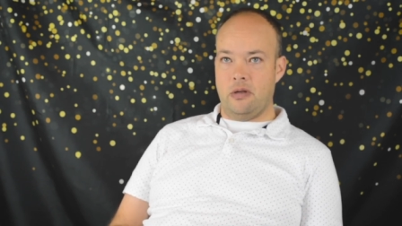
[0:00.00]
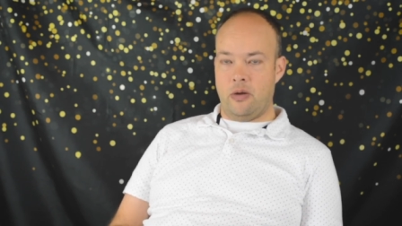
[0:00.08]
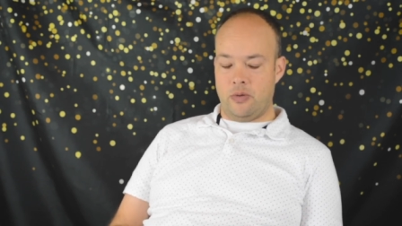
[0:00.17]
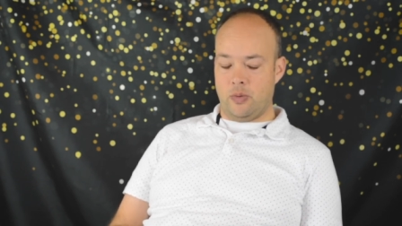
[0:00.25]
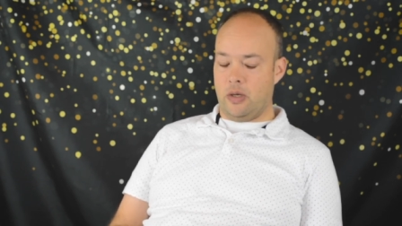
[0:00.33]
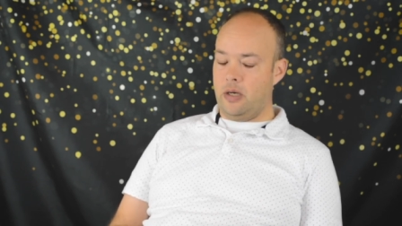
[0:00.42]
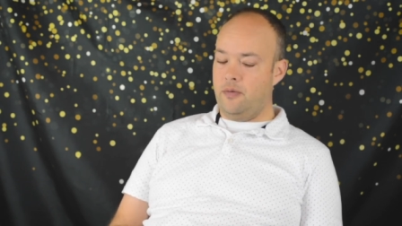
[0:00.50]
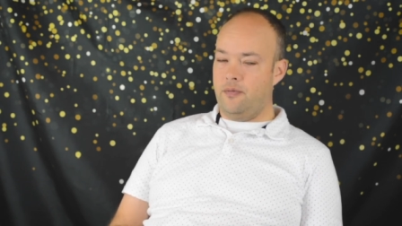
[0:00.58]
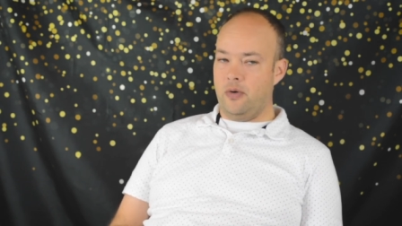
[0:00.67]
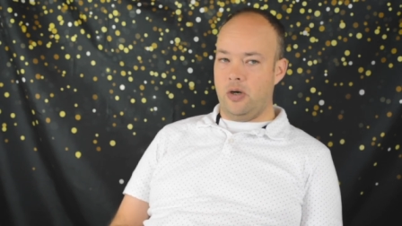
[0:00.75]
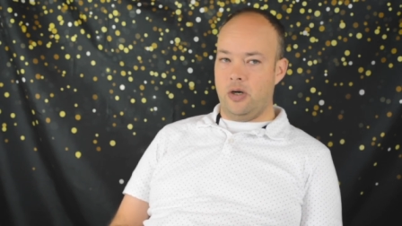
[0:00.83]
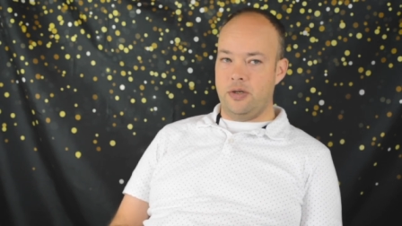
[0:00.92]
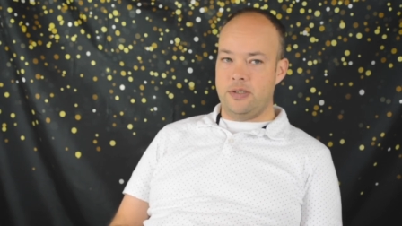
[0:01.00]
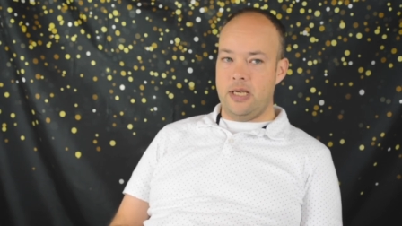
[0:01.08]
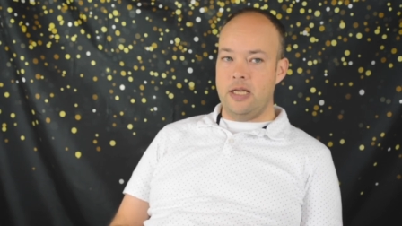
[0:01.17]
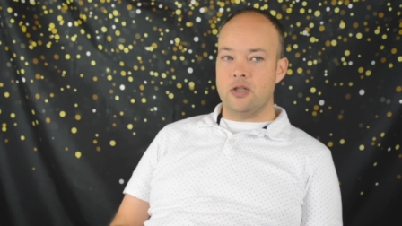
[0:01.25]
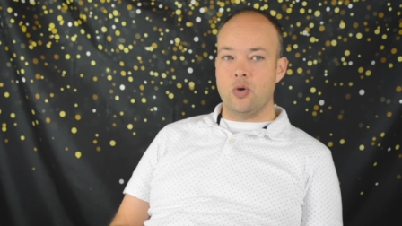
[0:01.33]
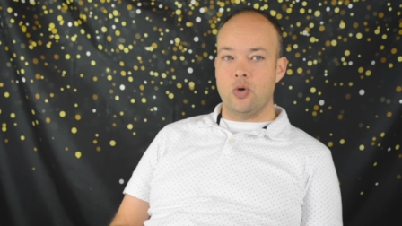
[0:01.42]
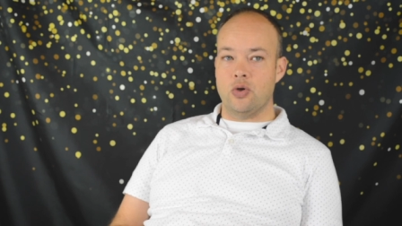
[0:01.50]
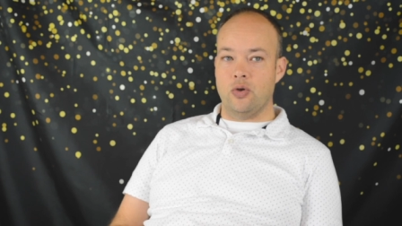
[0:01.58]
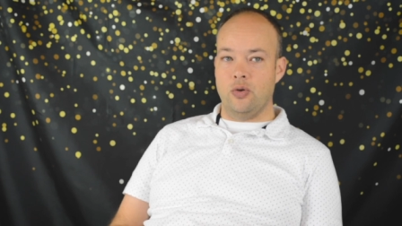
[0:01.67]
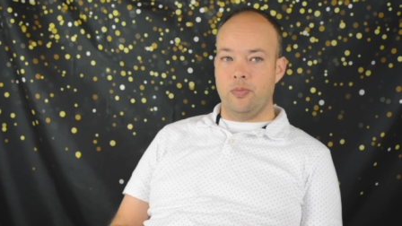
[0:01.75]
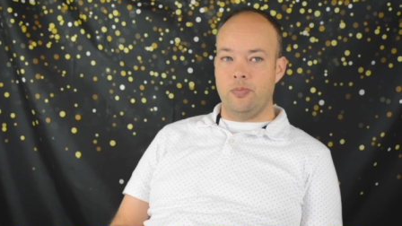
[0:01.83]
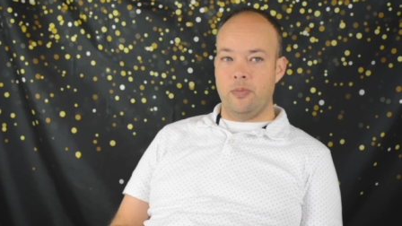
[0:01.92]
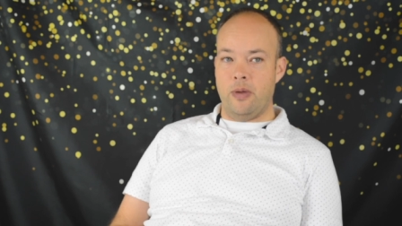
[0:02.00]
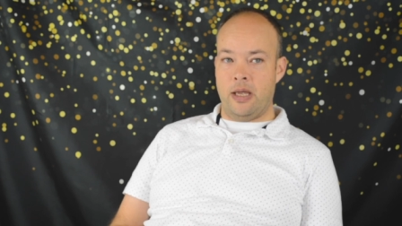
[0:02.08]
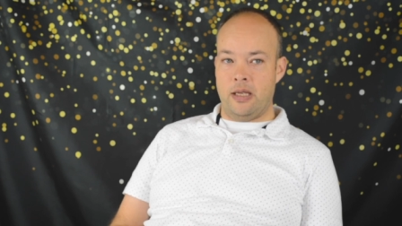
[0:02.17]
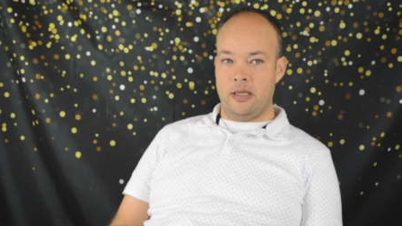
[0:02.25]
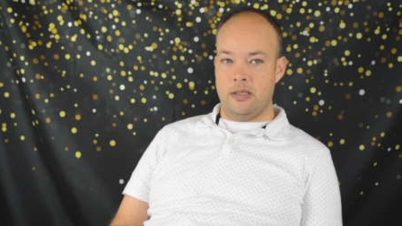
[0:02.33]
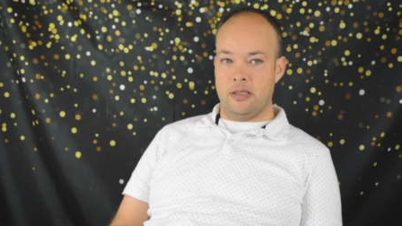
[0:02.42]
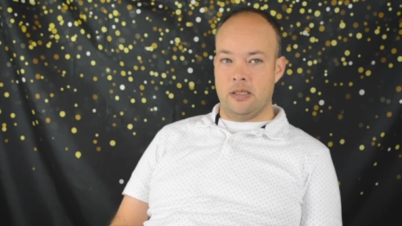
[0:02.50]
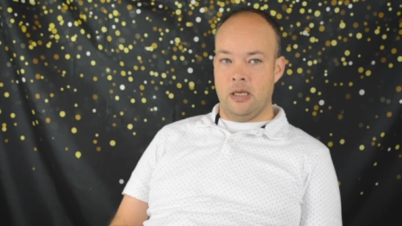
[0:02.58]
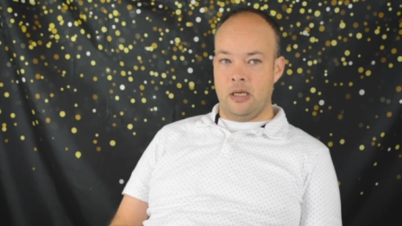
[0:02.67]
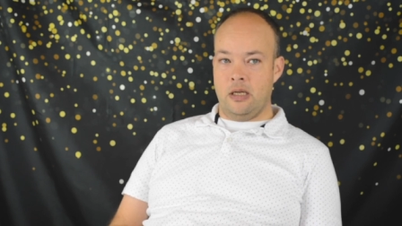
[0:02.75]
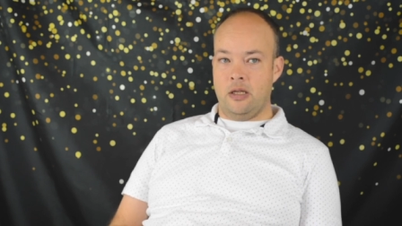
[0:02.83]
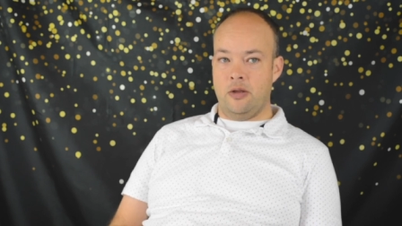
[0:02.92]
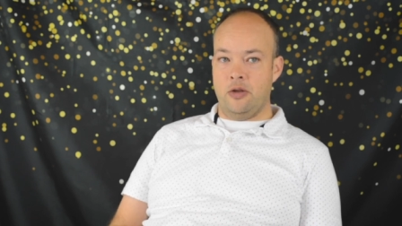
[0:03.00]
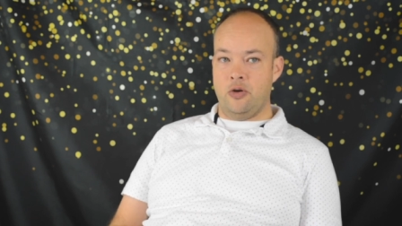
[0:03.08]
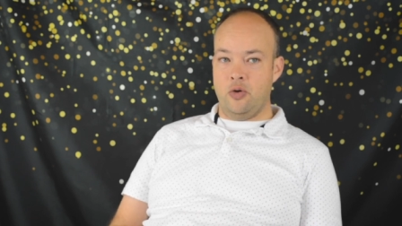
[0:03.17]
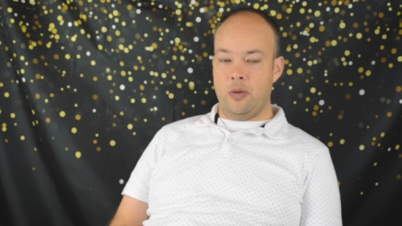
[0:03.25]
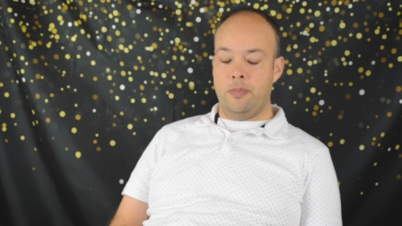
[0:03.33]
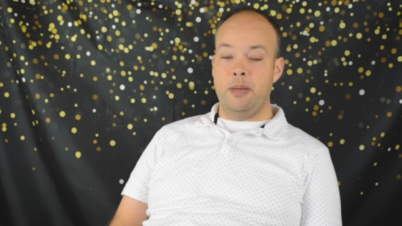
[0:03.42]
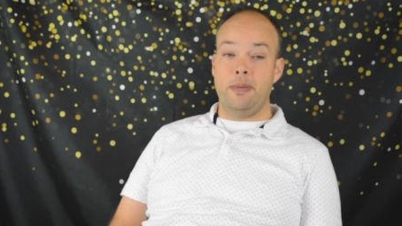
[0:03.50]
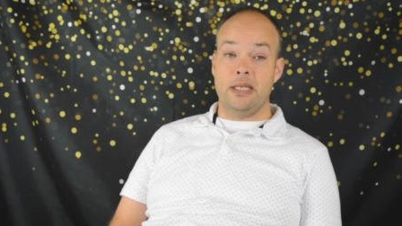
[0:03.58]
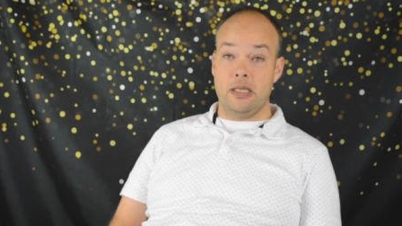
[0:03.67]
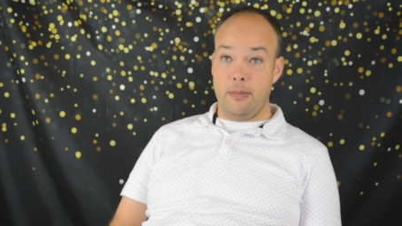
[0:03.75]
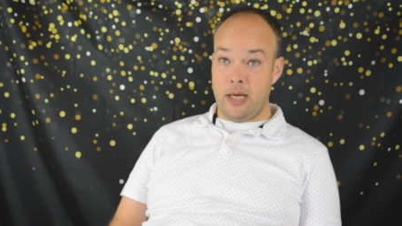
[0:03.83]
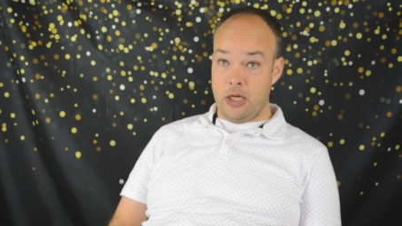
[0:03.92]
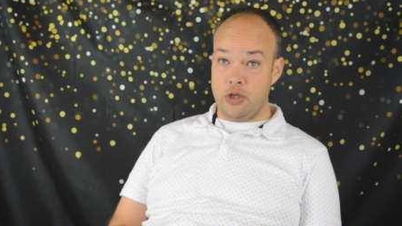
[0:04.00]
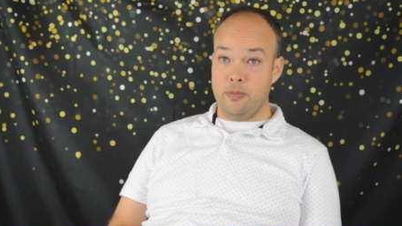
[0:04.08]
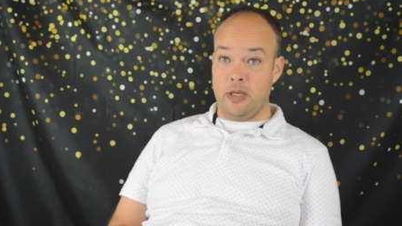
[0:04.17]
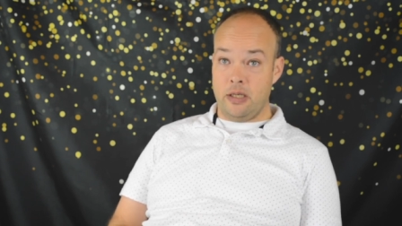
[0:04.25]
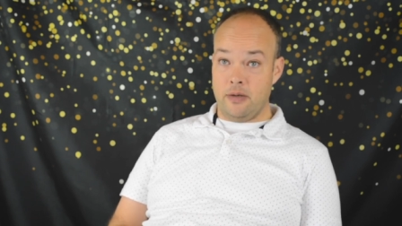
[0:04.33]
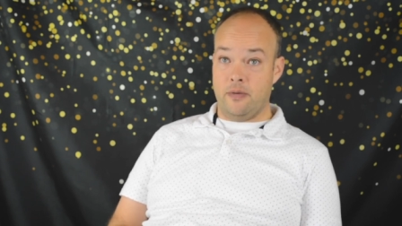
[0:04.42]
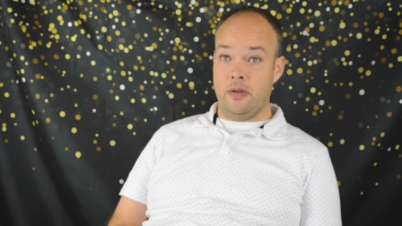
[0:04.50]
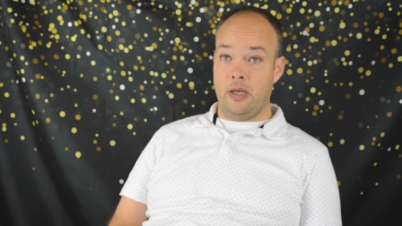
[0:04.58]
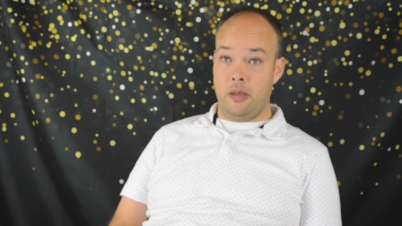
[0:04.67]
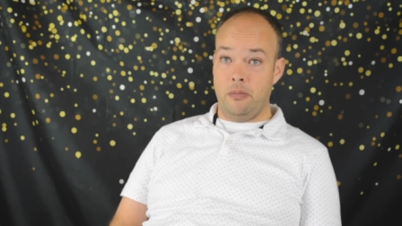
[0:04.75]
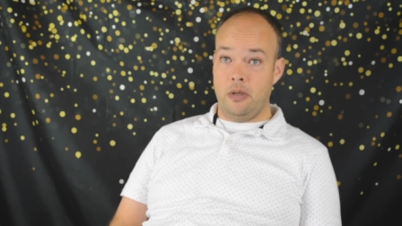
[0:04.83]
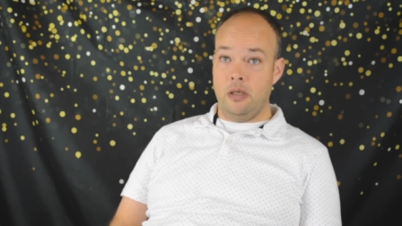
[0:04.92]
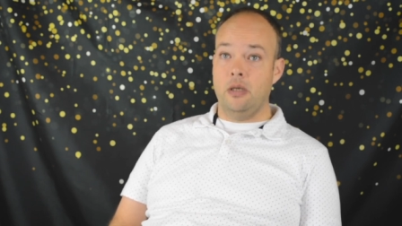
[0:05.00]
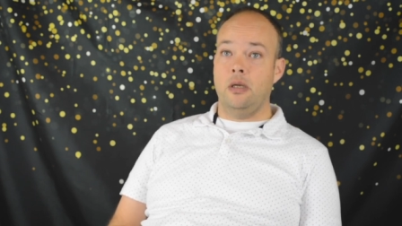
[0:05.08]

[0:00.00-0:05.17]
I was working for Say It Social as they're doing P P C management for them,